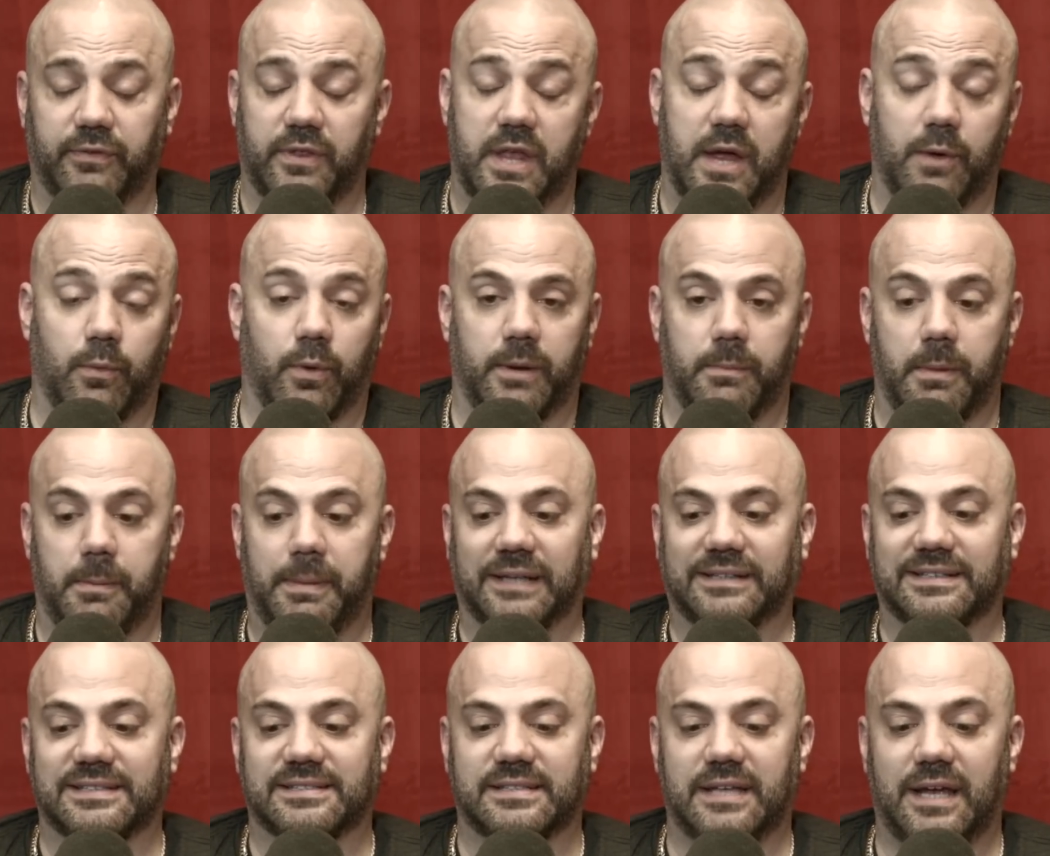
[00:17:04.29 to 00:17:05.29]
And what I'm about
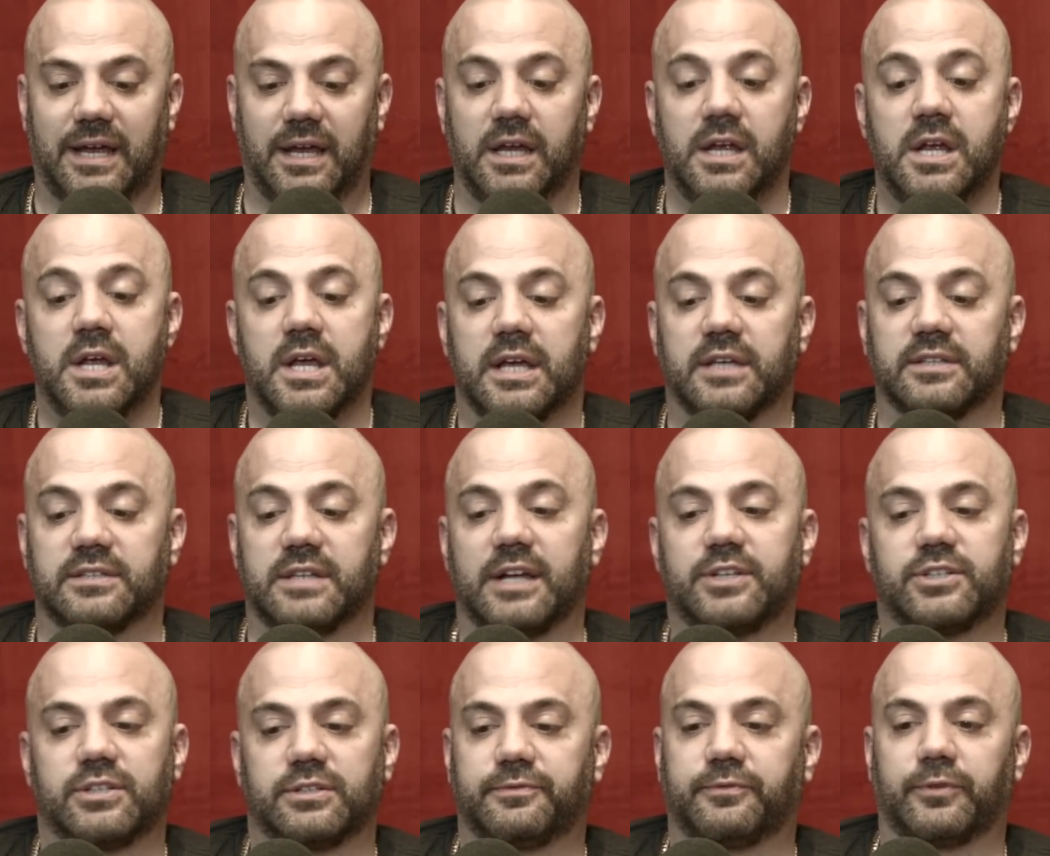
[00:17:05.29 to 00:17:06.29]
to say is not
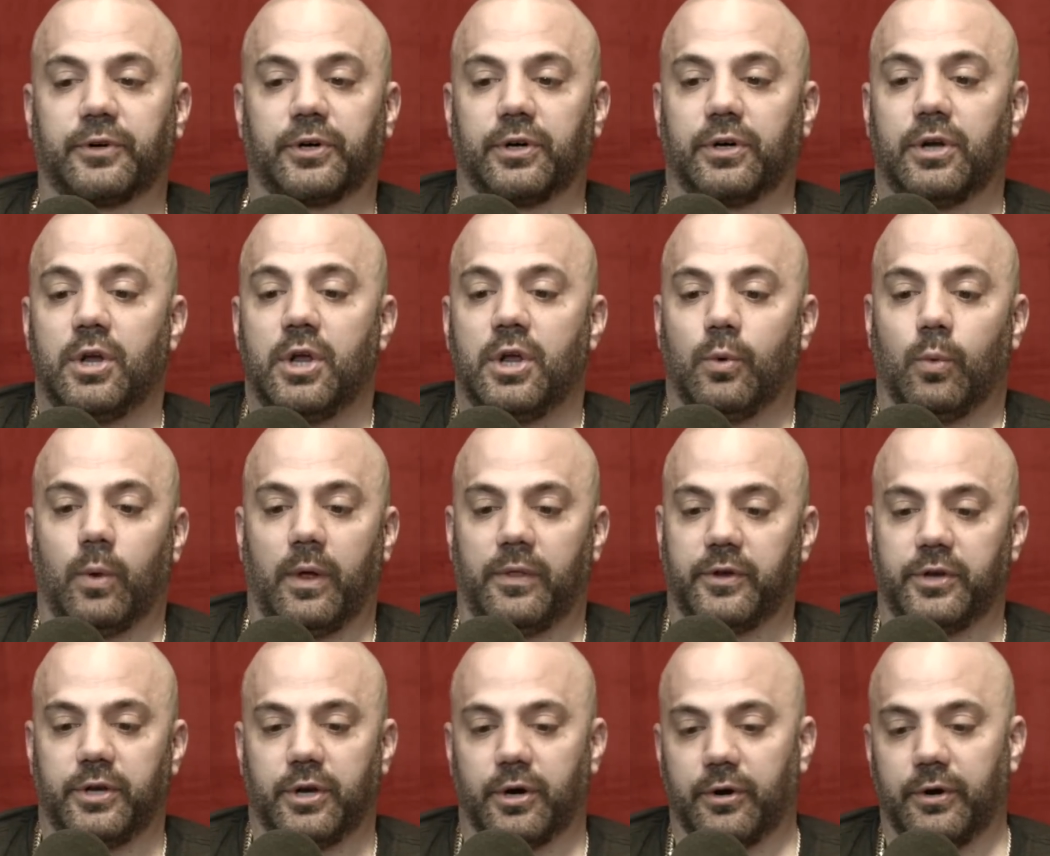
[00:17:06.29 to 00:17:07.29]
just for whether
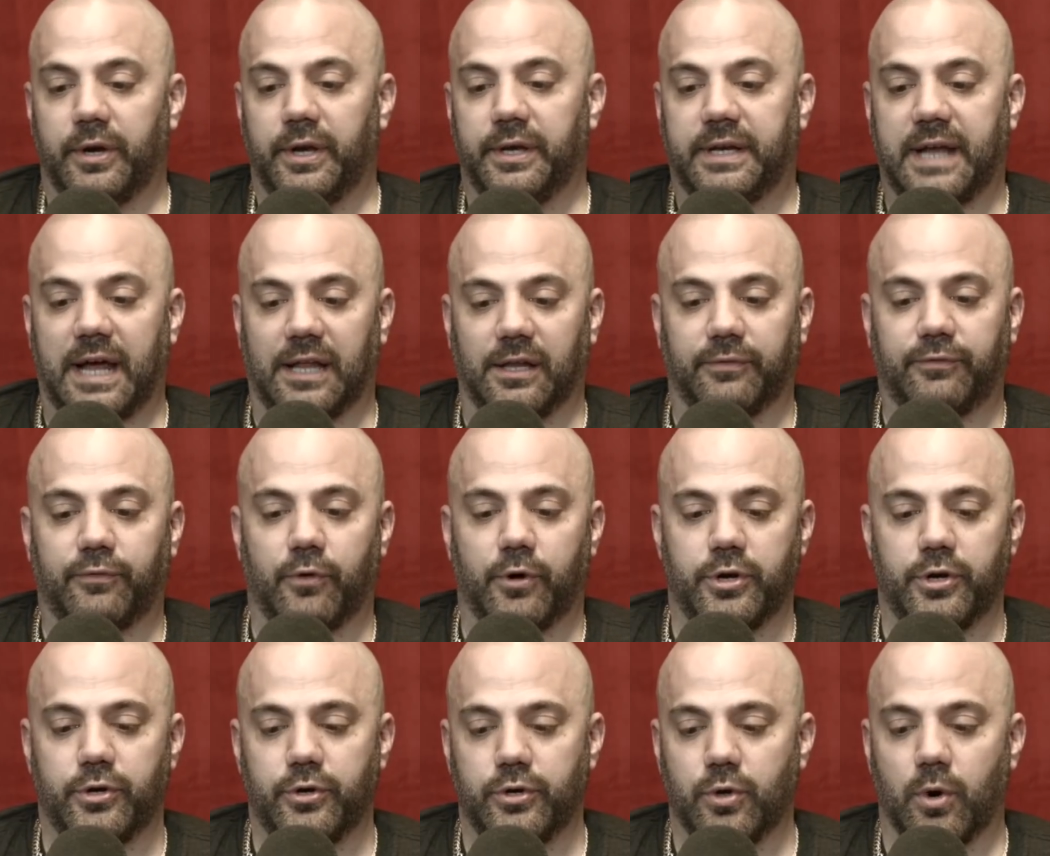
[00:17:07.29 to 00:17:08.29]
you're in
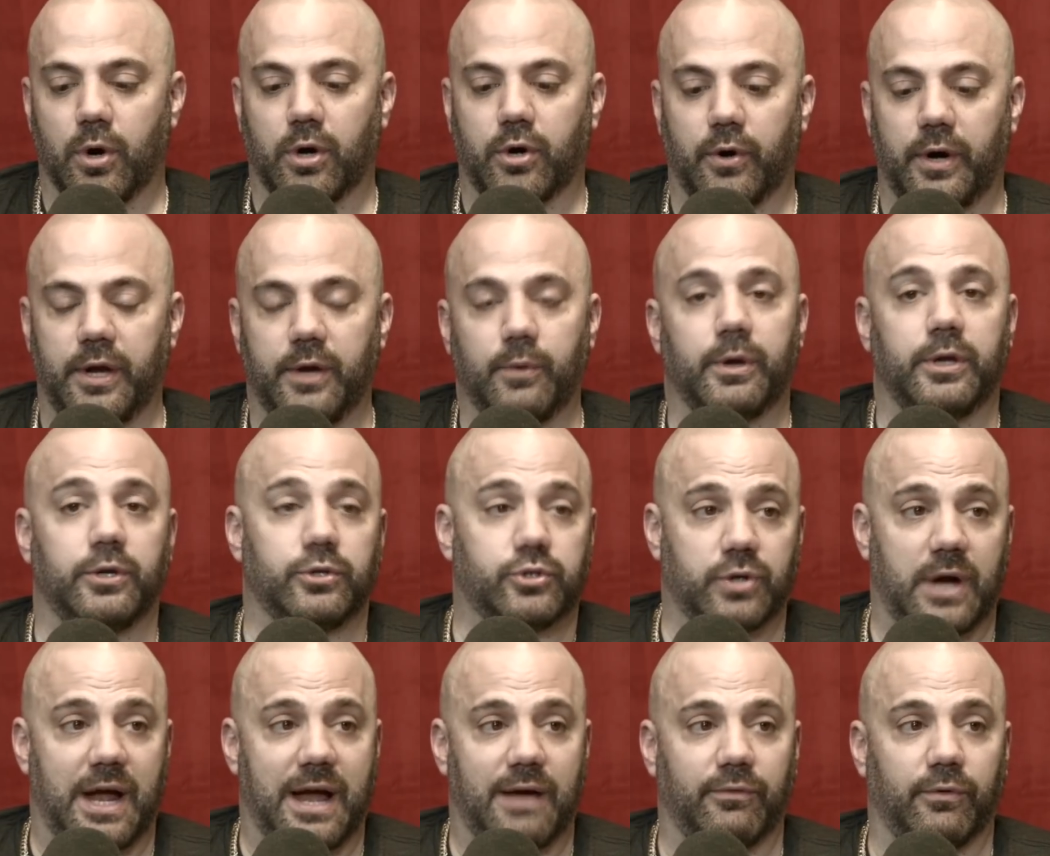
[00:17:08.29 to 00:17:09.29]
California, New York, or anywhere you
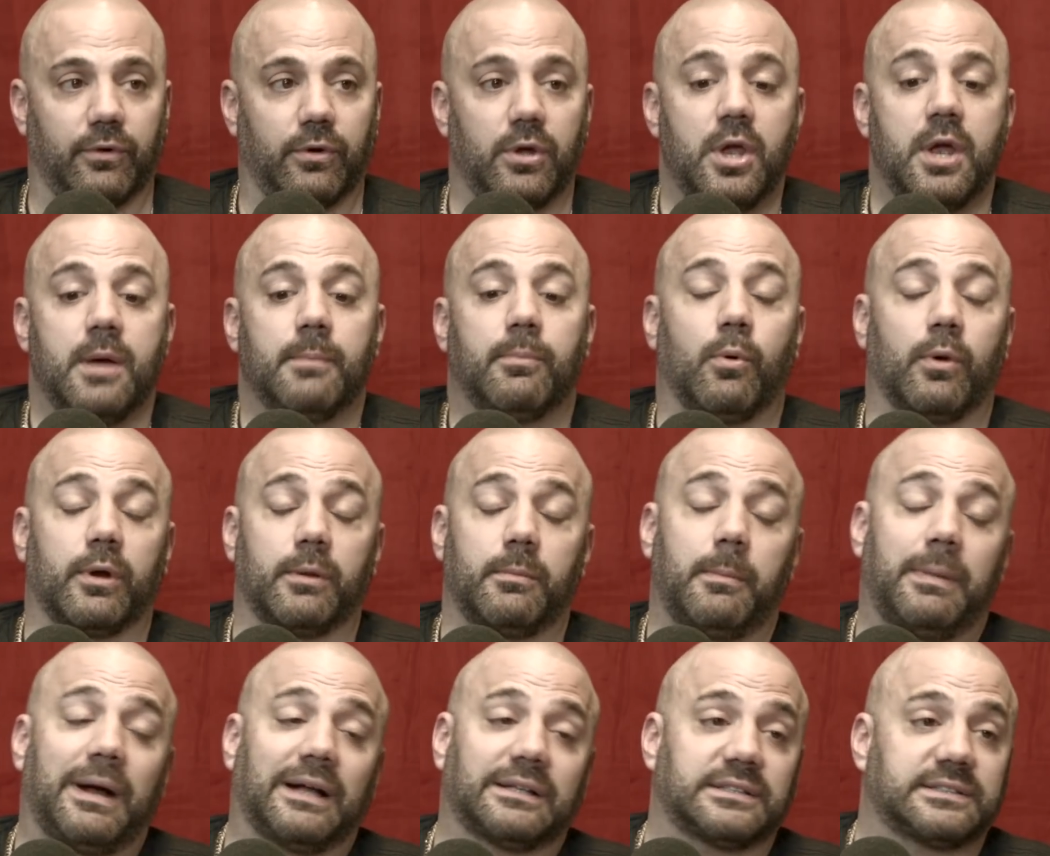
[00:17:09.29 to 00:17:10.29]
travel, but what I'm
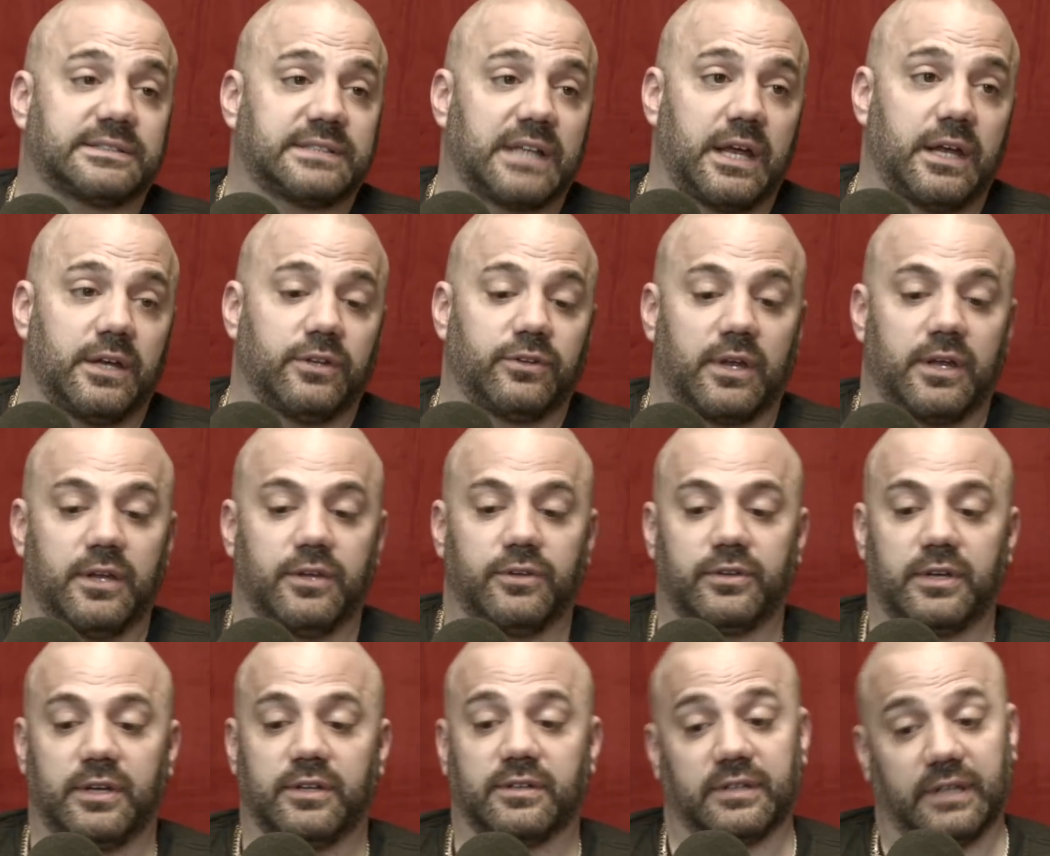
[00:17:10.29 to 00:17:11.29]
about to say
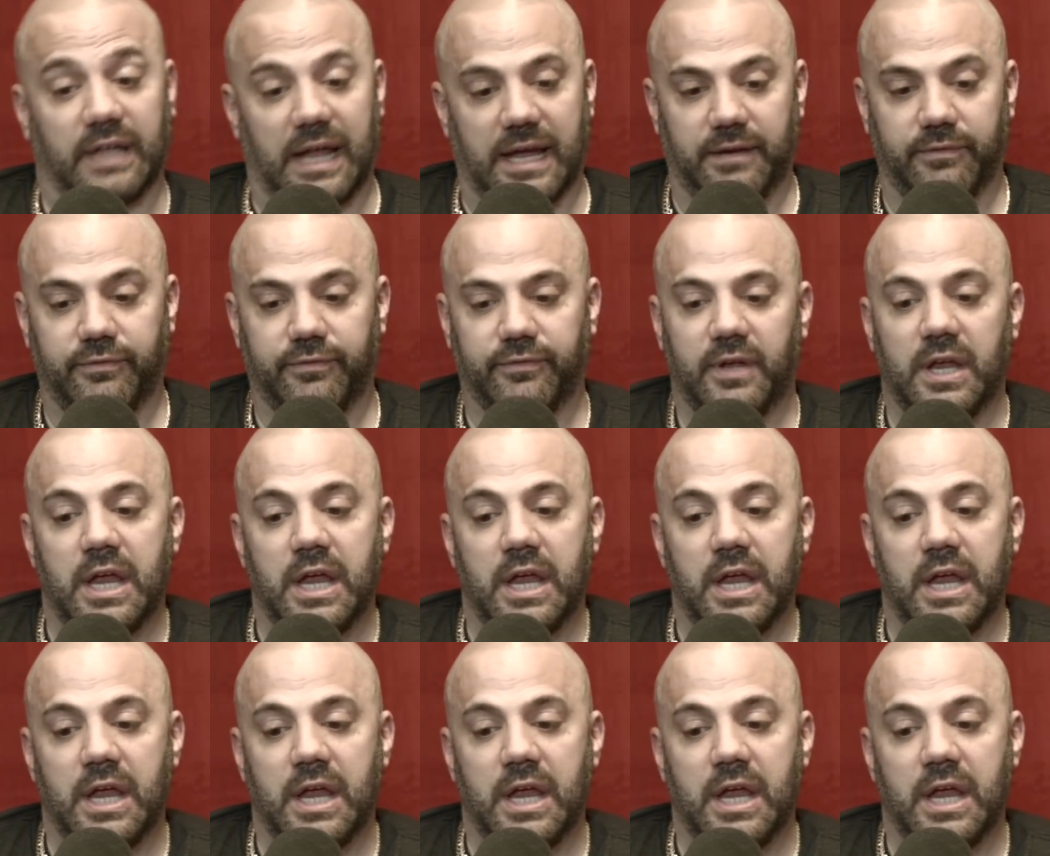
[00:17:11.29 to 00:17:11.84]
is life.